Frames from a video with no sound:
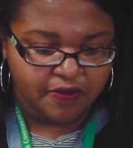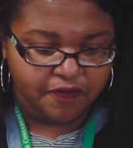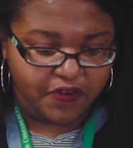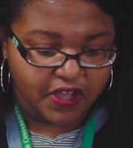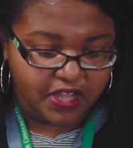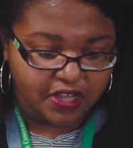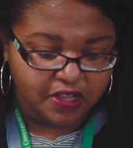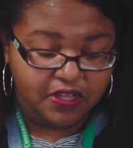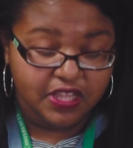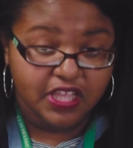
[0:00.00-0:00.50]

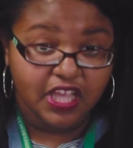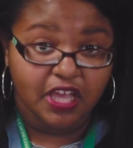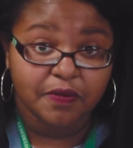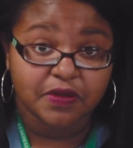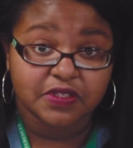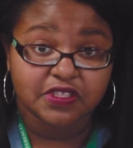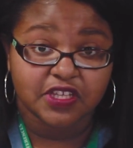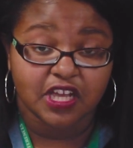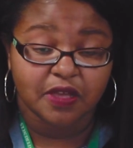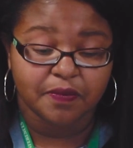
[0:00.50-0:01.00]
Finally, I'll
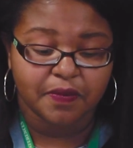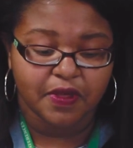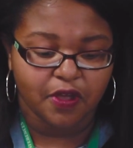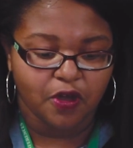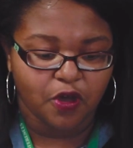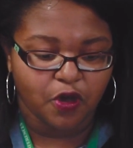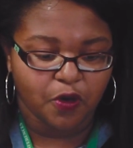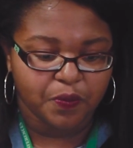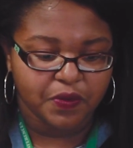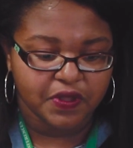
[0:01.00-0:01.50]
be talking
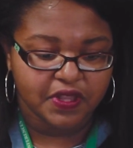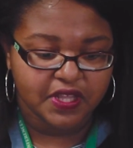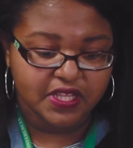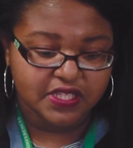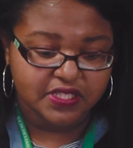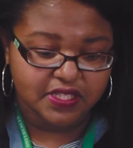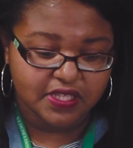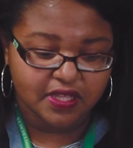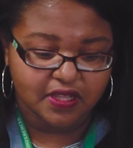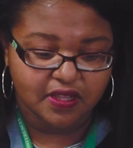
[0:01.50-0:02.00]
about
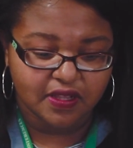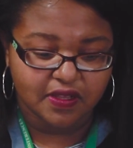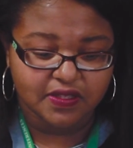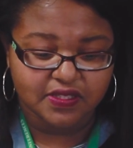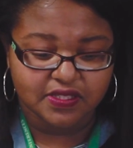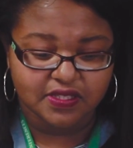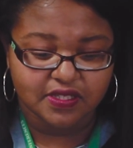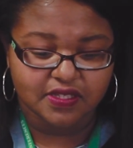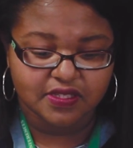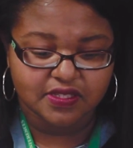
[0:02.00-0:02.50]
openness and
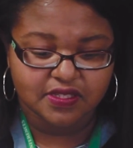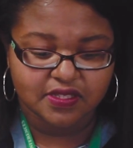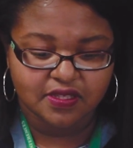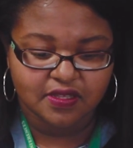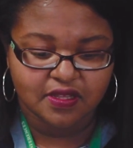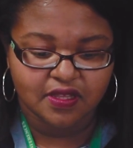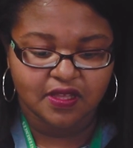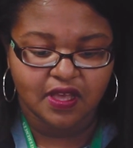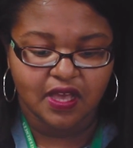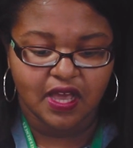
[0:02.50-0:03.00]
closeness,
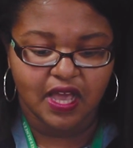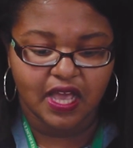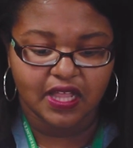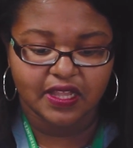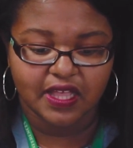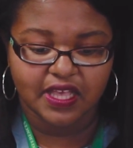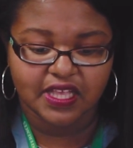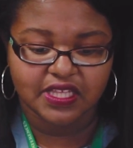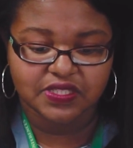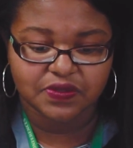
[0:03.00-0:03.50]

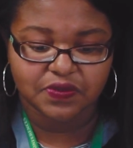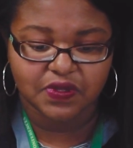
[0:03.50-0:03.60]
highlights